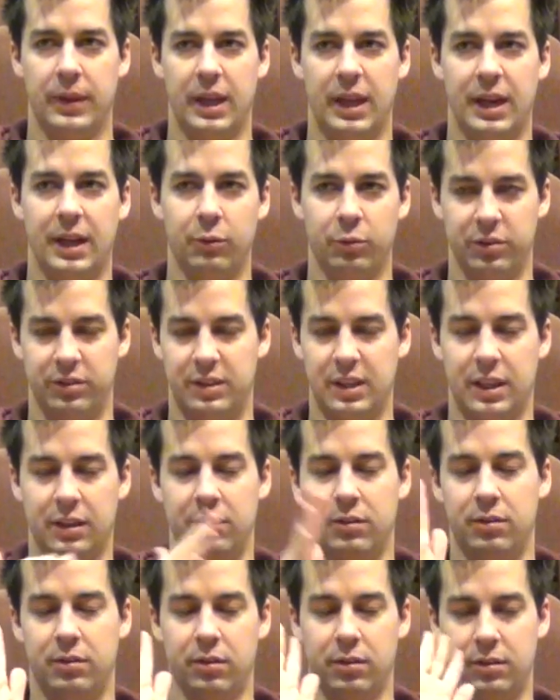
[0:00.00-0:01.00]
And I was dead
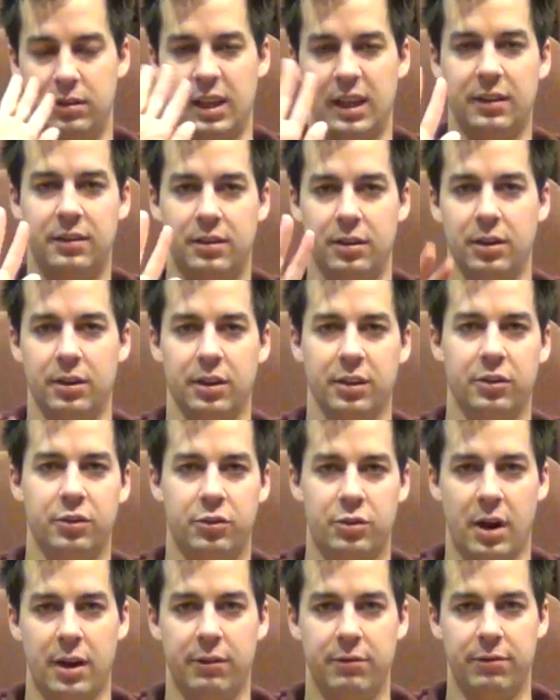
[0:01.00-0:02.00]
serious,
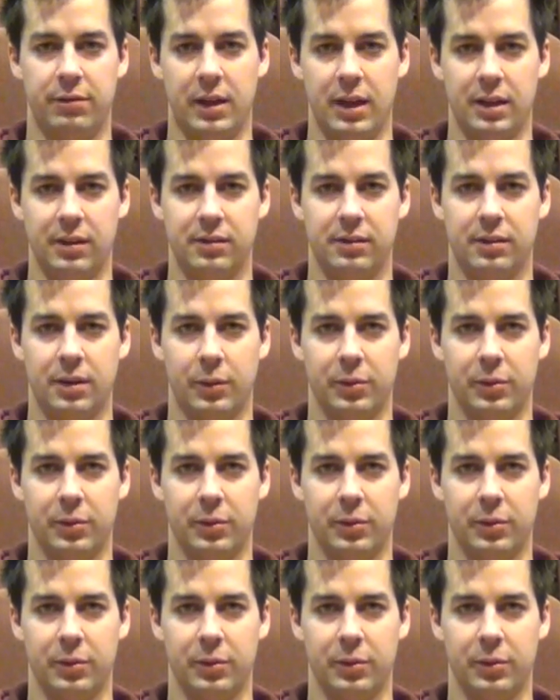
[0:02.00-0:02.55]
straight face.